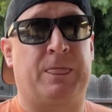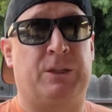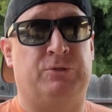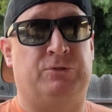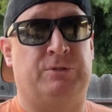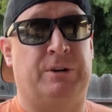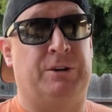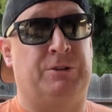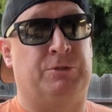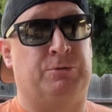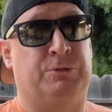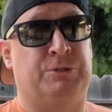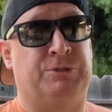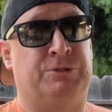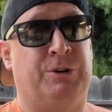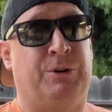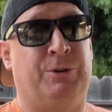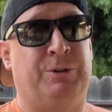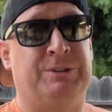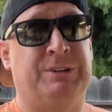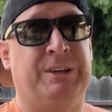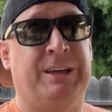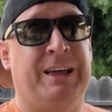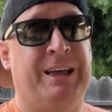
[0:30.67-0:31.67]
So as a
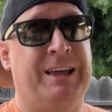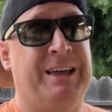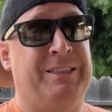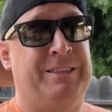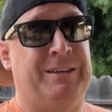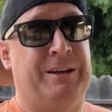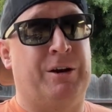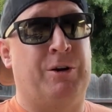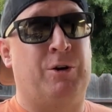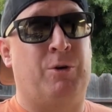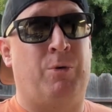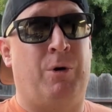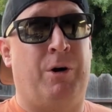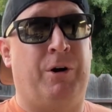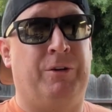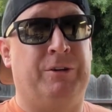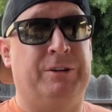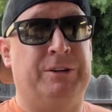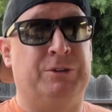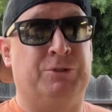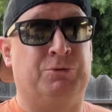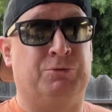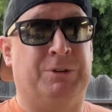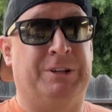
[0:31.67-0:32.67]
result, the air
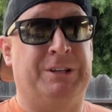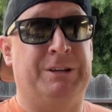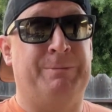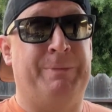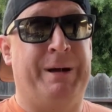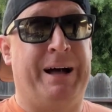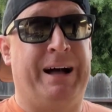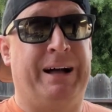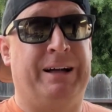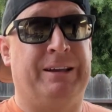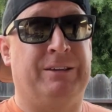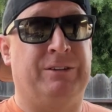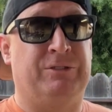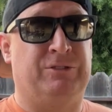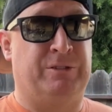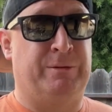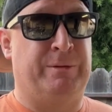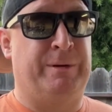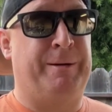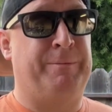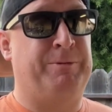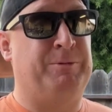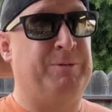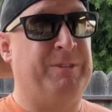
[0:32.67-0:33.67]
quality is really bad. So
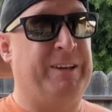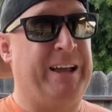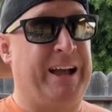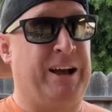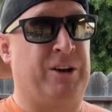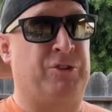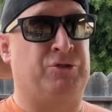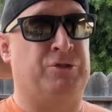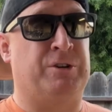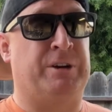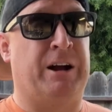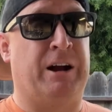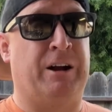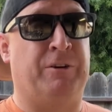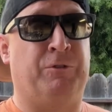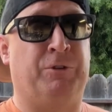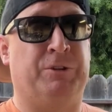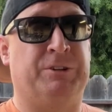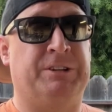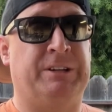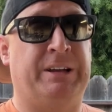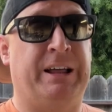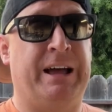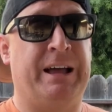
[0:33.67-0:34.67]
I'm going to have to be extra
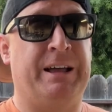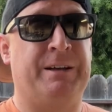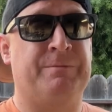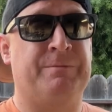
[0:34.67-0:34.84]
careful today.